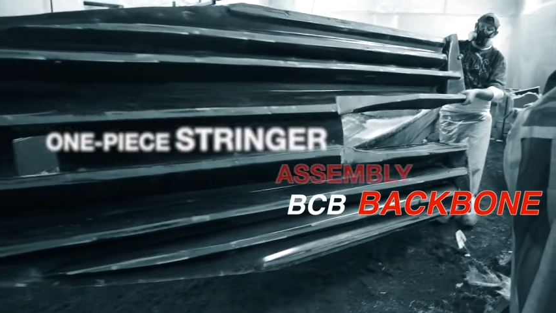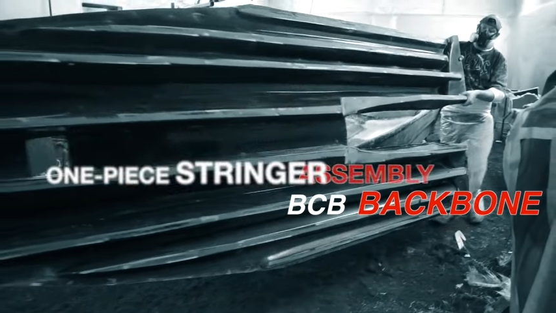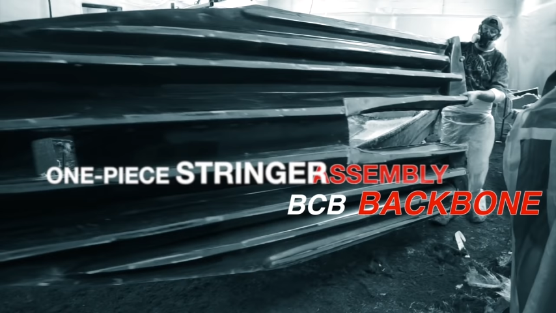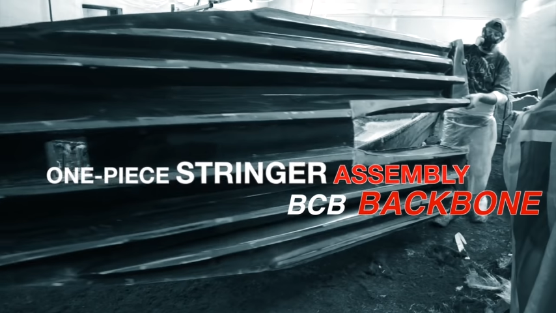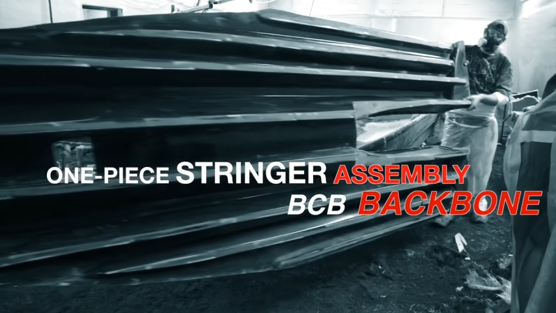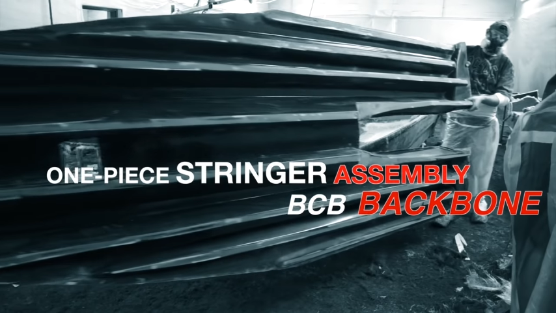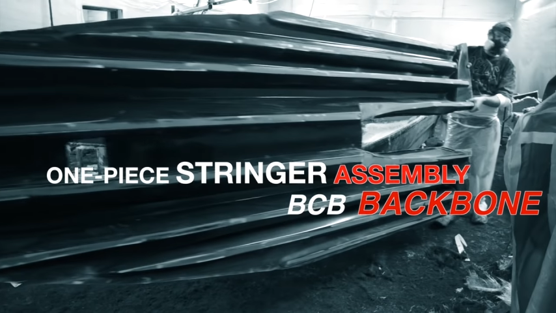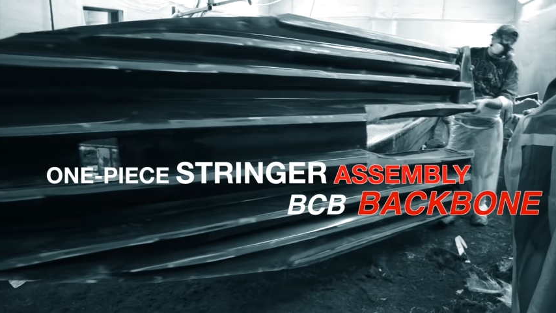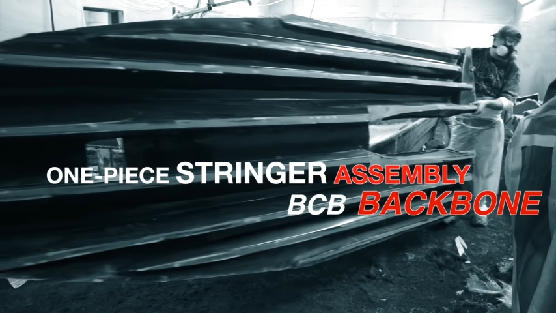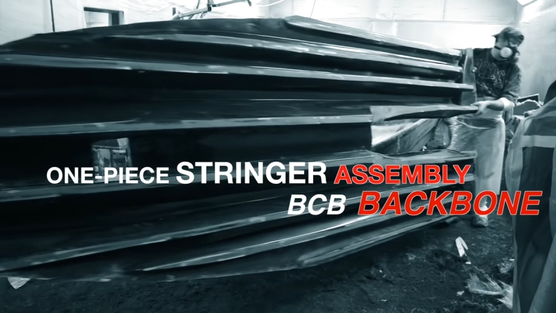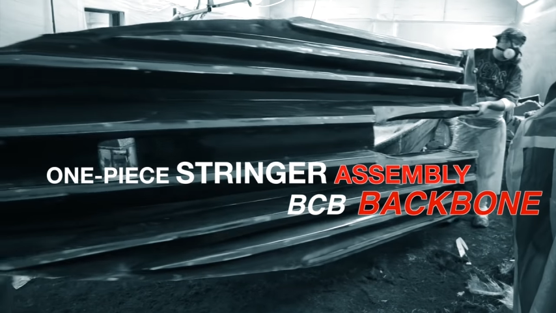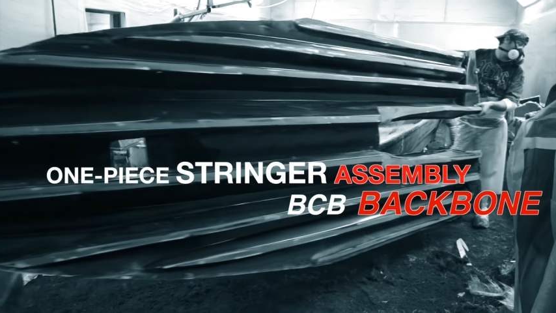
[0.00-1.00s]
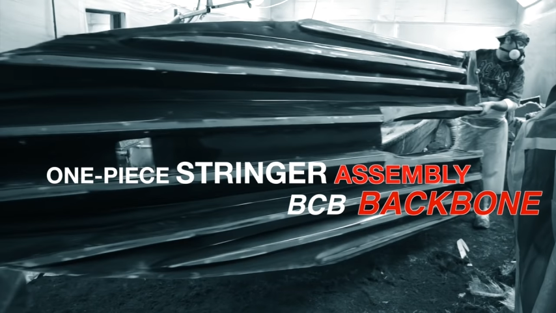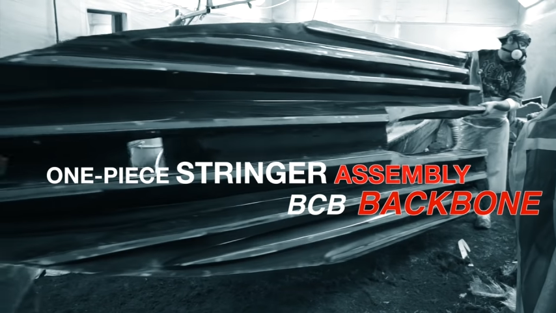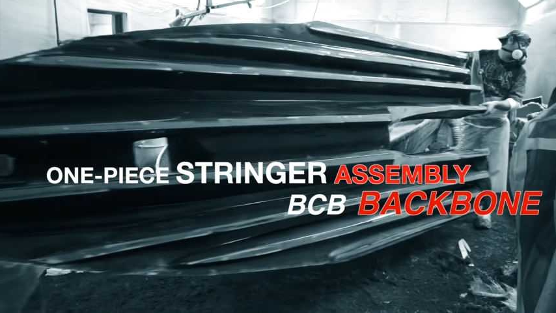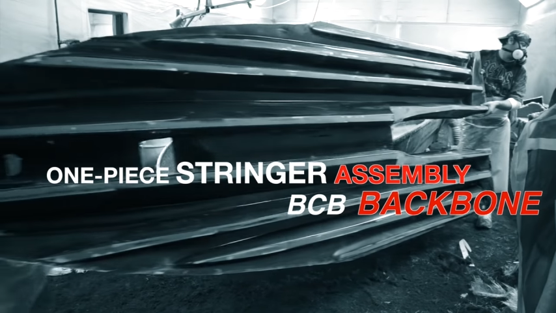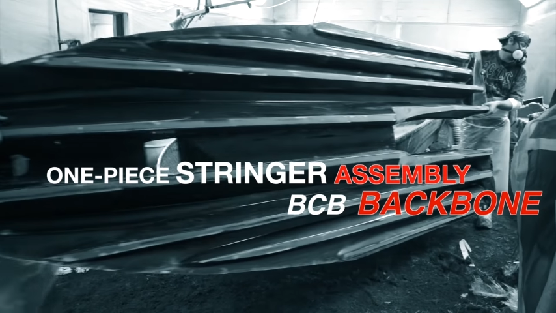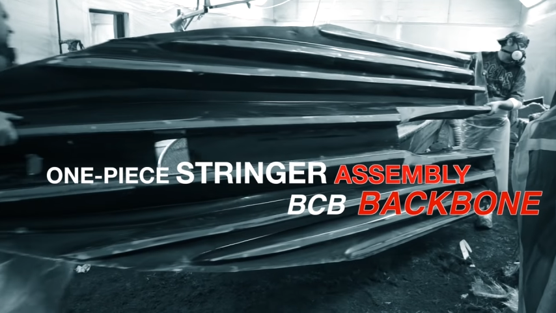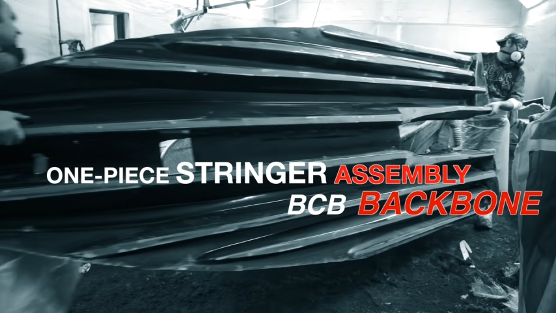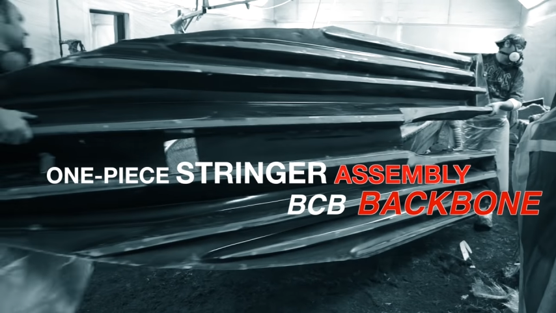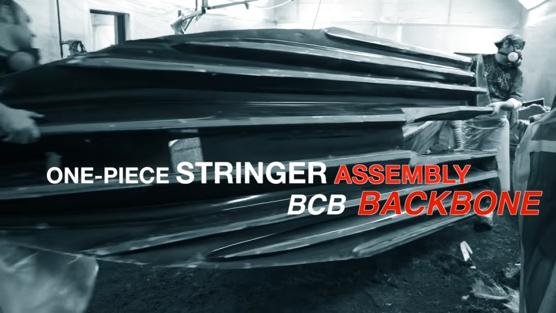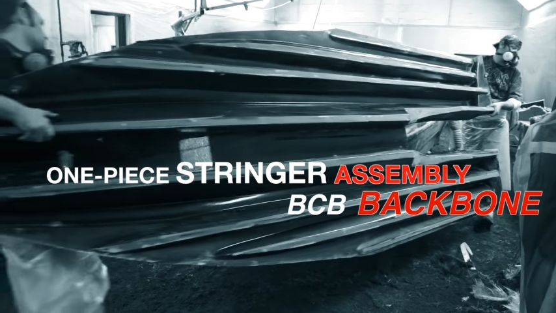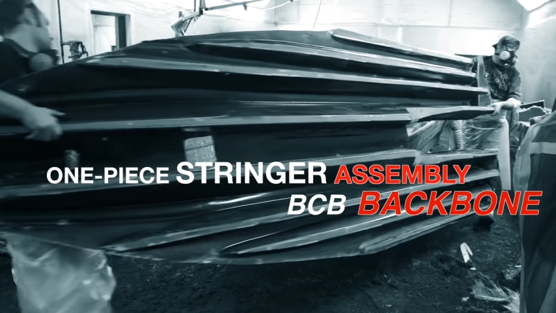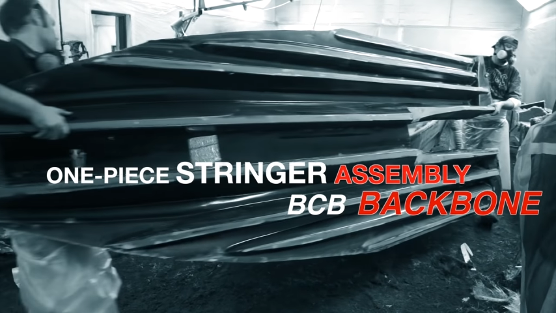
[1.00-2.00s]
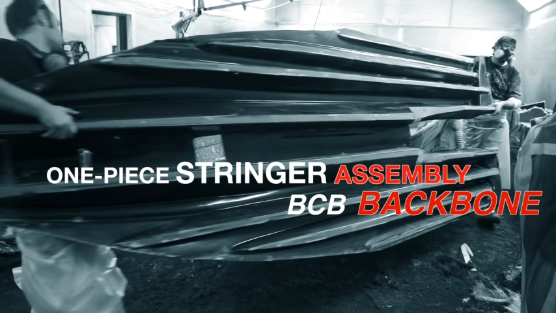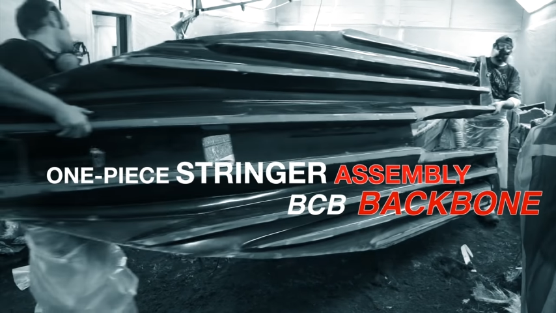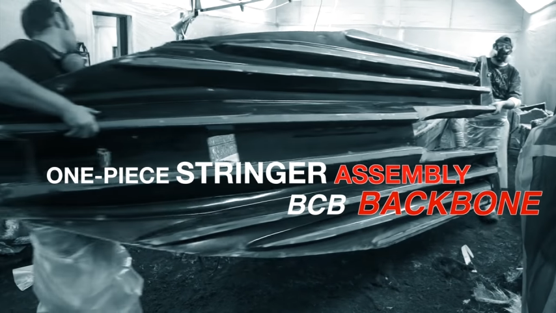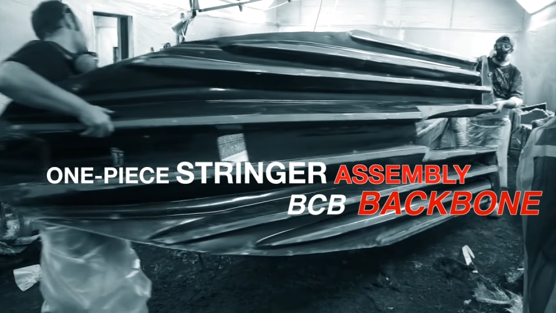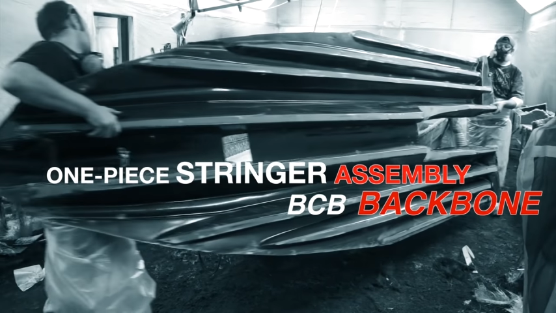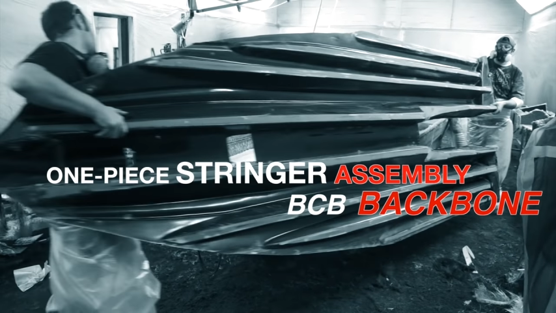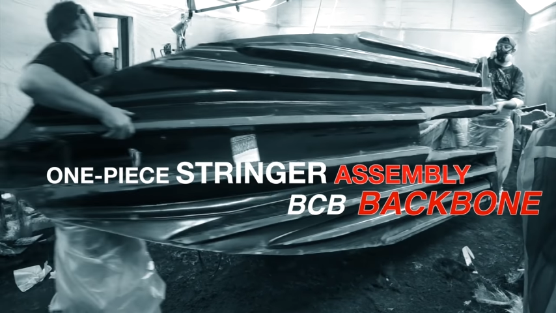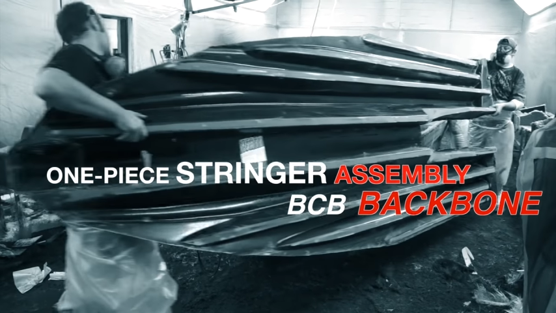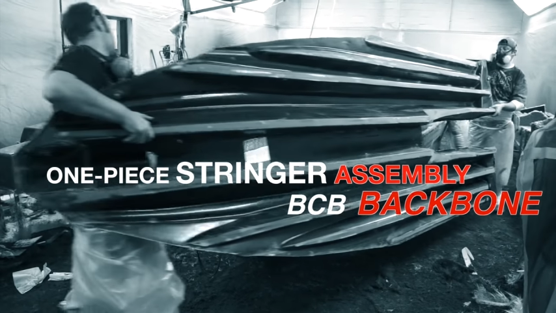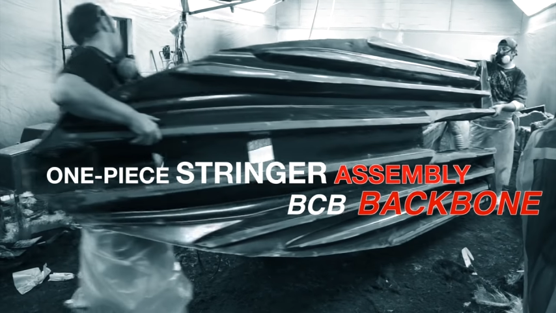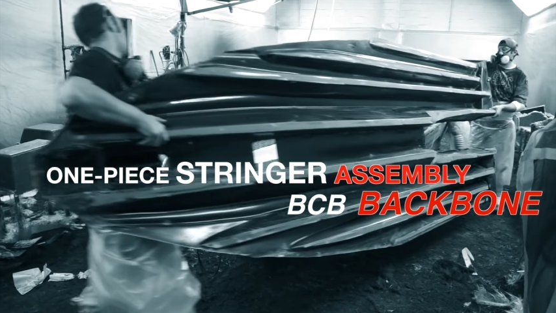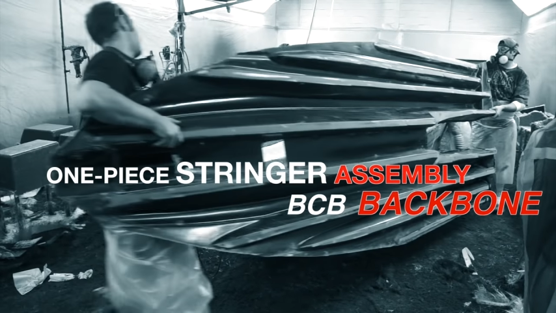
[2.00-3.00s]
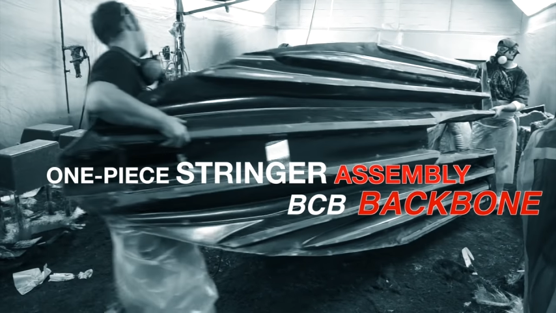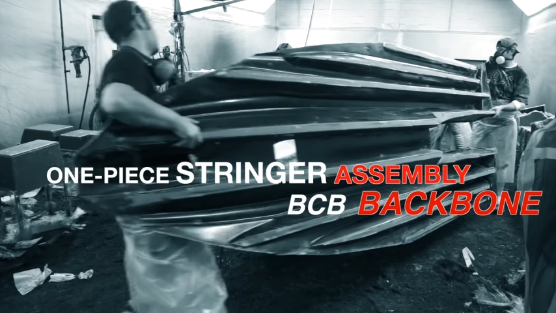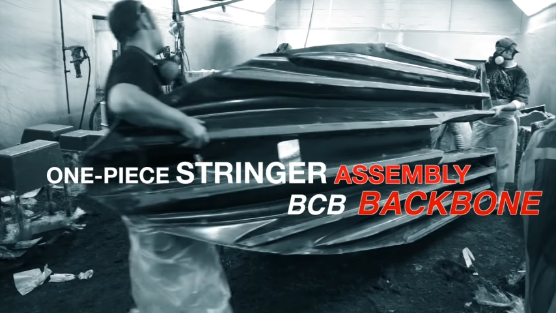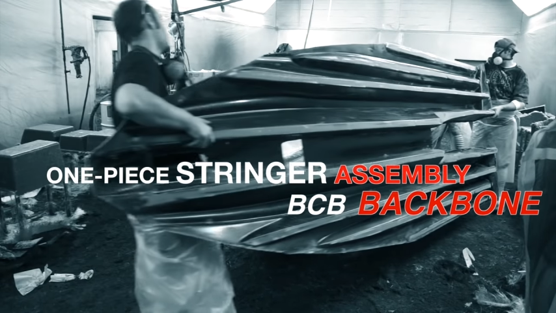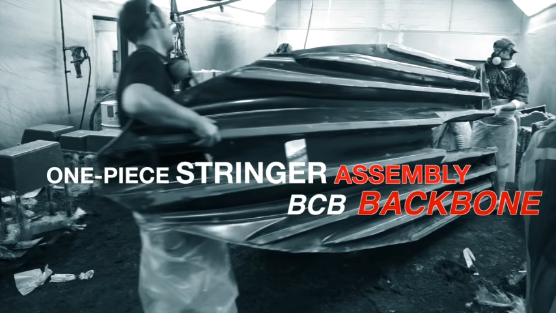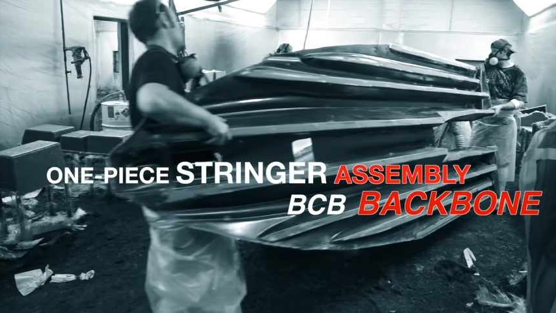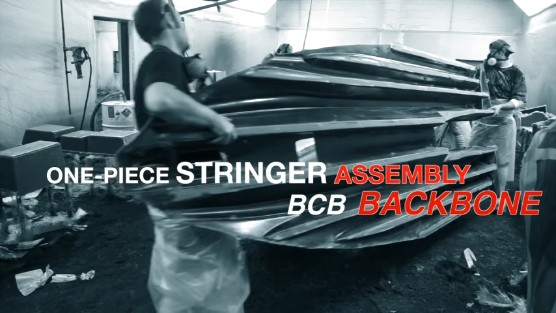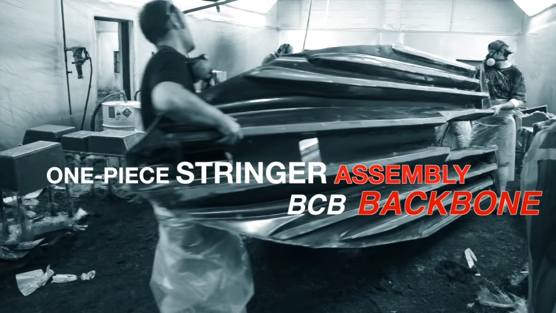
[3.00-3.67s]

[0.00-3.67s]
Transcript: (no speaker visible)